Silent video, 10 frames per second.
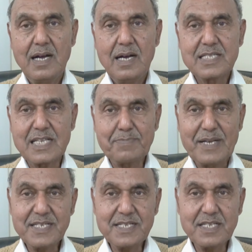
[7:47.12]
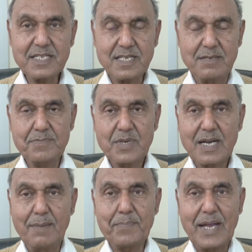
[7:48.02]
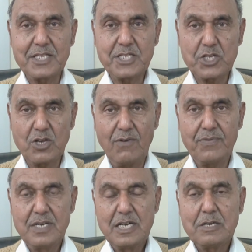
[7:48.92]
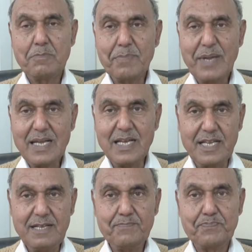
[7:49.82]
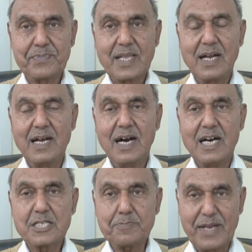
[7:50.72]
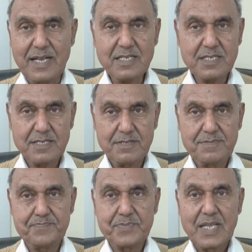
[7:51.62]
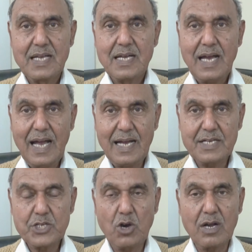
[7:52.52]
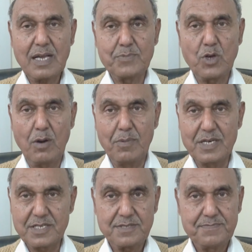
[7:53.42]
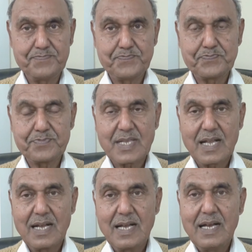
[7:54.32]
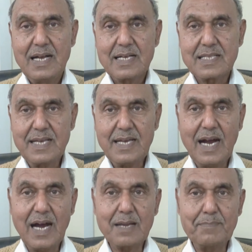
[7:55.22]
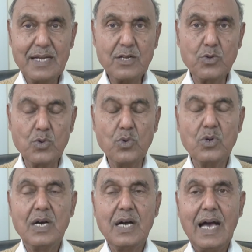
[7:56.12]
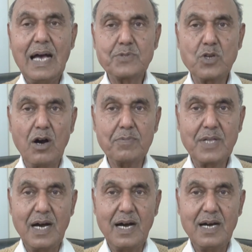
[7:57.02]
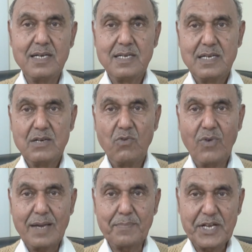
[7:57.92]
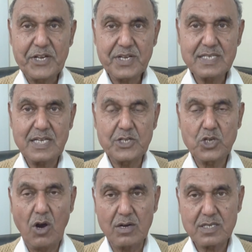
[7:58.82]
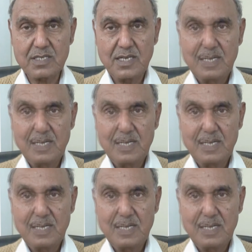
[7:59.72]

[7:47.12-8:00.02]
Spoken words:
Suspension system comprises of mainly springs and shock absorbers. They are meant to absorb the vibrations and shocks